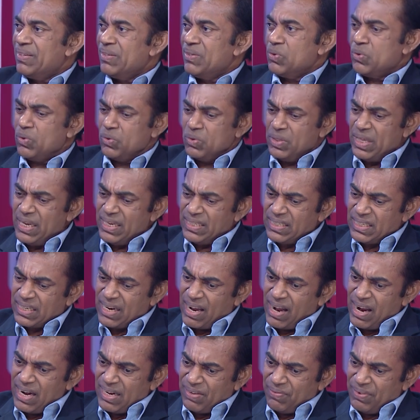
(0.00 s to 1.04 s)
So they
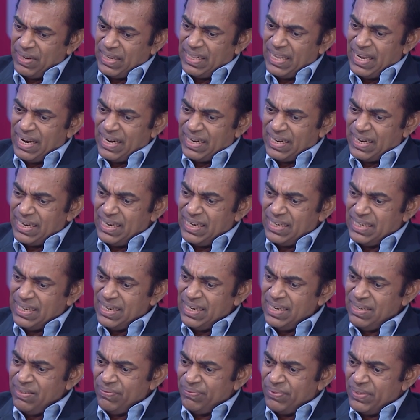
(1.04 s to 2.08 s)
start with their
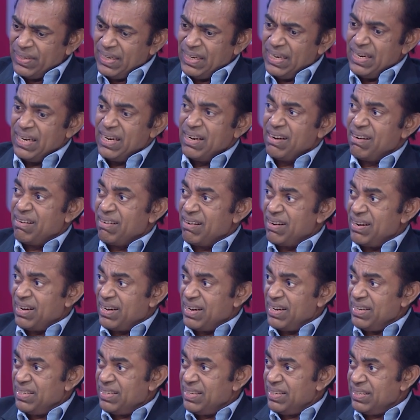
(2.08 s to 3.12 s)
teaching
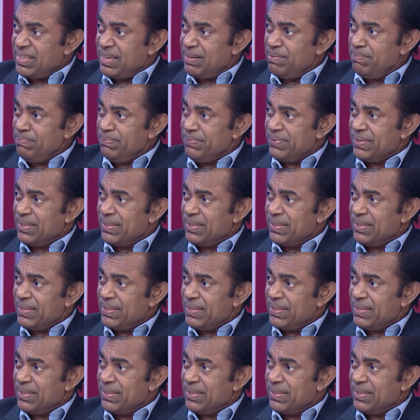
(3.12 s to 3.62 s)
criticism,